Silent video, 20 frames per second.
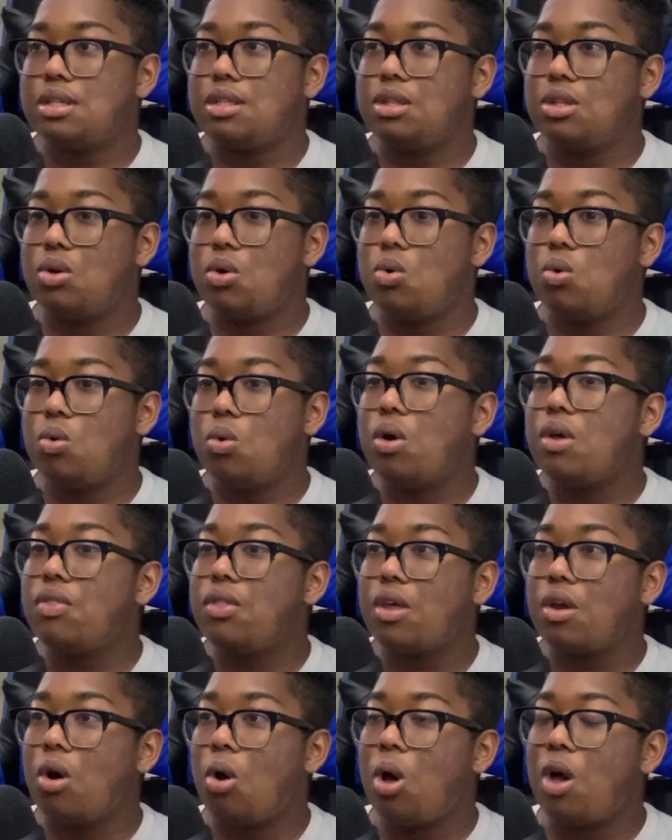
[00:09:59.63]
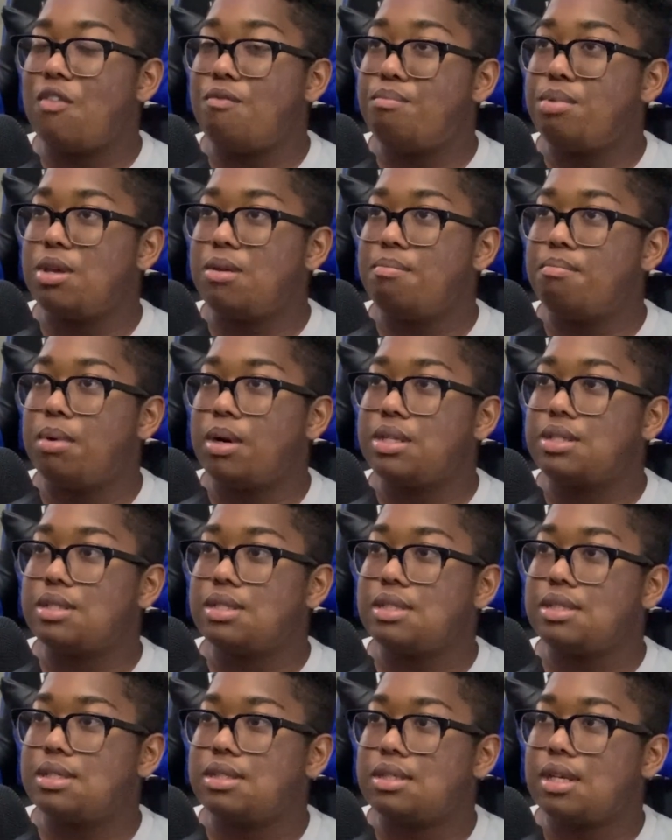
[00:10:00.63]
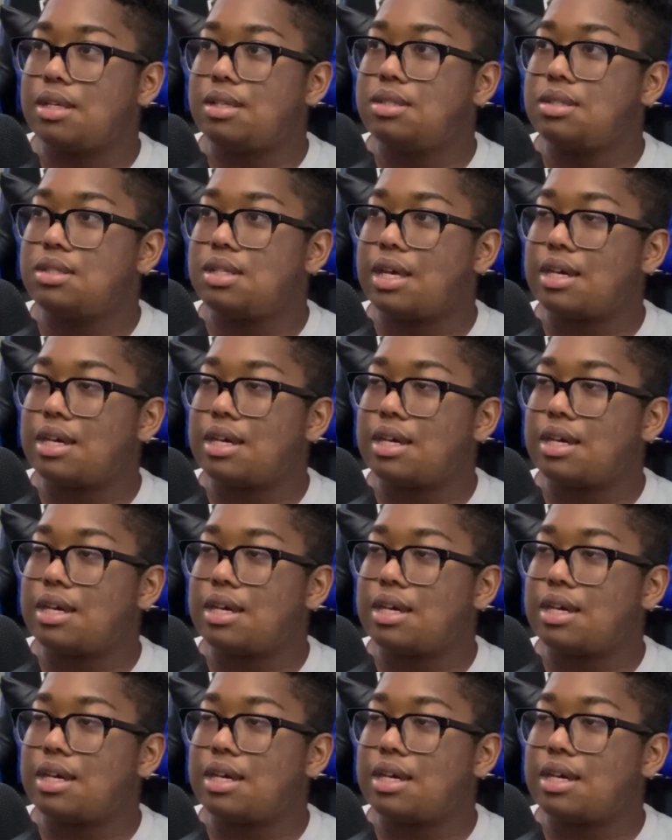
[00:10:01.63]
and cool, and they all have big butts and, and